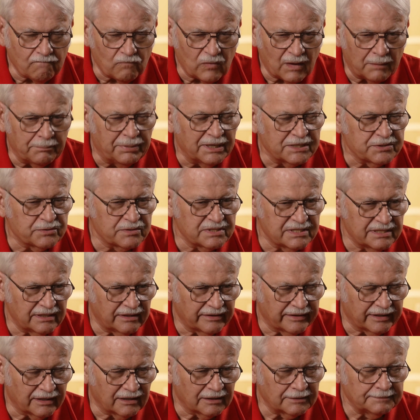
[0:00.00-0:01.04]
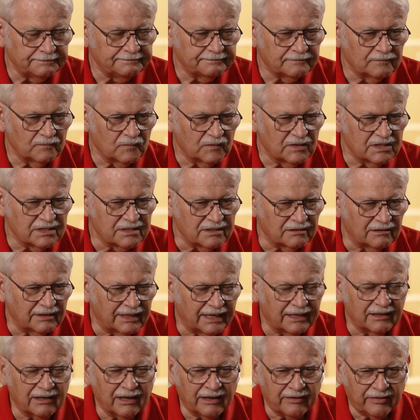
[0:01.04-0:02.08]
the bus was still there, so
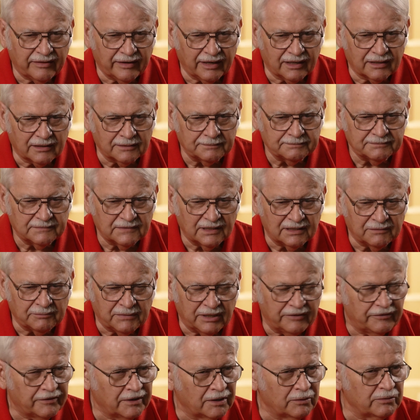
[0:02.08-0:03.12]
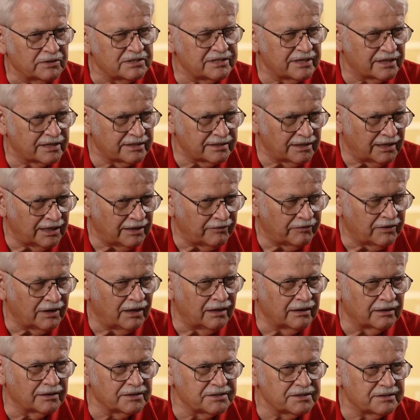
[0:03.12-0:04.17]
I, I, thanked him, and my fare was six and a half
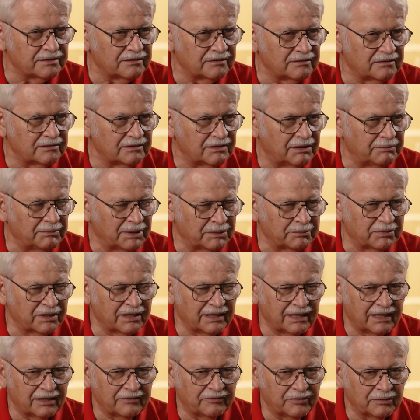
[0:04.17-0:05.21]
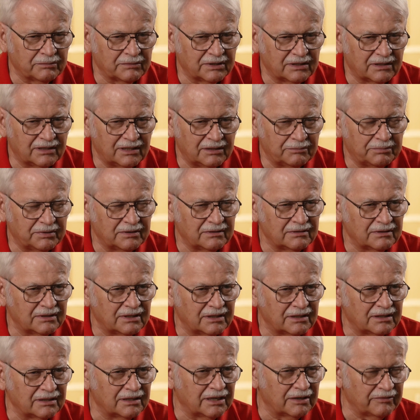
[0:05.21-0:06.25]
dollars. I remember that from the people
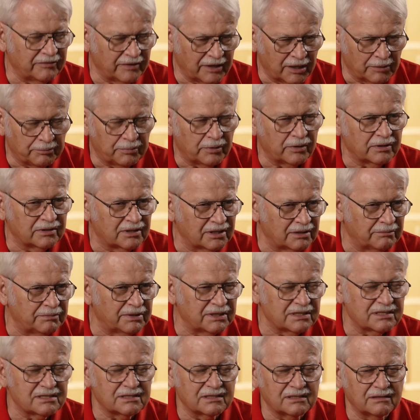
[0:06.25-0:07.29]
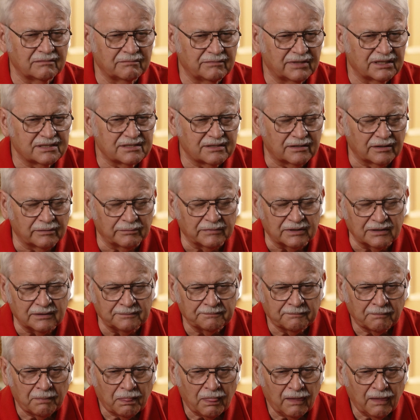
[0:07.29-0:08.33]
airport to the bus bus terminal.